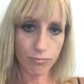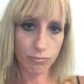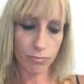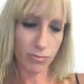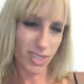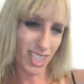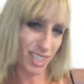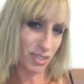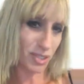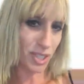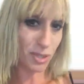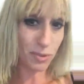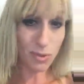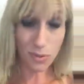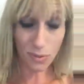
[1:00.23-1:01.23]
I don't know,
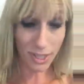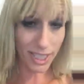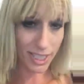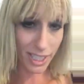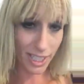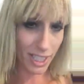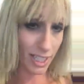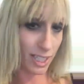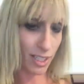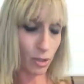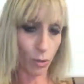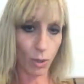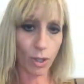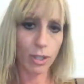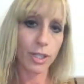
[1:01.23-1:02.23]
drinking
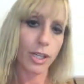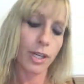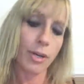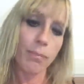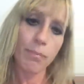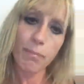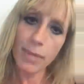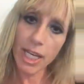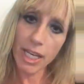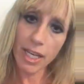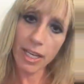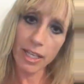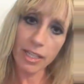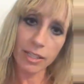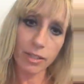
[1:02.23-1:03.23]
or
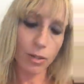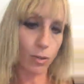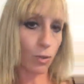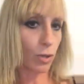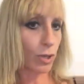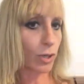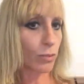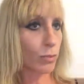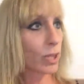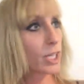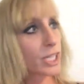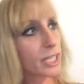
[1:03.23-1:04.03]
men or working